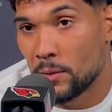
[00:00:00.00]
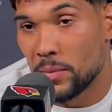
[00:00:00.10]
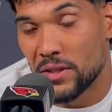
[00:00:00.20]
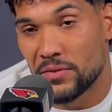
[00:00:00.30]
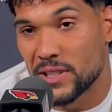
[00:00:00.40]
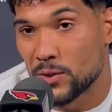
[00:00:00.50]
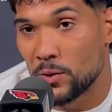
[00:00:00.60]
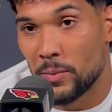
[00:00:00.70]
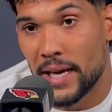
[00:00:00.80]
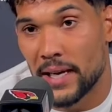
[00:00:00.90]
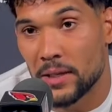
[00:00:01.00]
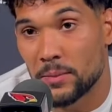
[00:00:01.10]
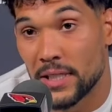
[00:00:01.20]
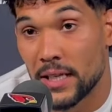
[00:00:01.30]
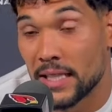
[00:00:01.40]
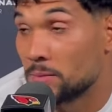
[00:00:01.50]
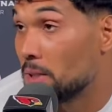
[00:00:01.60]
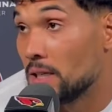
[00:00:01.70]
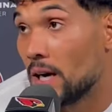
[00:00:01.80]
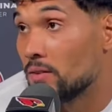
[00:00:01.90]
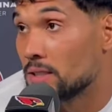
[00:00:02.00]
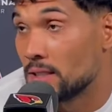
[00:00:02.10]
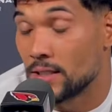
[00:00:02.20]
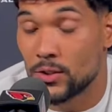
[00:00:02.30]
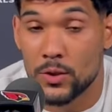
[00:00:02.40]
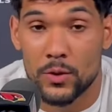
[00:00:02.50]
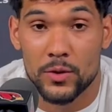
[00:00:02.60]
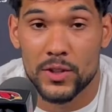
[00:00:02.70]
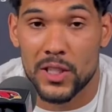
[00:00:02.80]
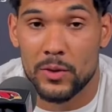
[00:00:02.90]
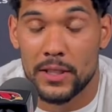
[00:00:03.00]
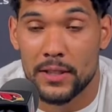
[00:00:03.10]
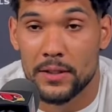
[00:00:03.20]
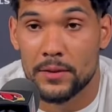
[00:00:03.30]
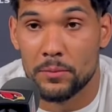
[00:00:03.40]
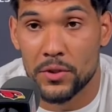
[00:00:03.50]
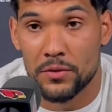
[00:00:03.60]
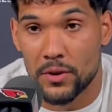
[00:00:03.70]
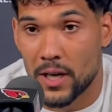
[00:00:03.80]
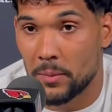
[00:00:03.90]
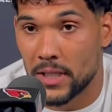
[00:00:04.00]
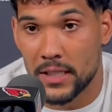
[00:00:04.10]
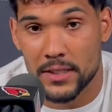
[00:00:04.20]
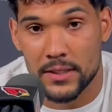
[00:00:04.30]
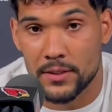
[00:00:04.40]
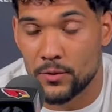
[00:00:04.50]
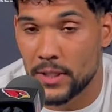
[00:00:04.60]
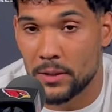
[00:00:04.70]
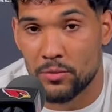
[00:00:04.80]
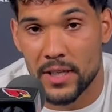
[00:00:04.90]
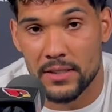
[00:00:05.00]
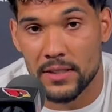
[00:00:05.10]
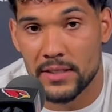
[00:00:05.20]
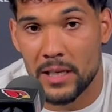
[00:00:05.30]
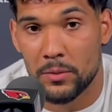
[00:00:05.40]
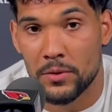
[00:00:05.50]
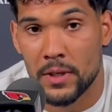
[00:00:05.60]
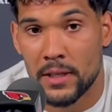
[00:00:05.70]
big physical back, but he got speed obviously too. So beautiful combination of what he can bring to the table.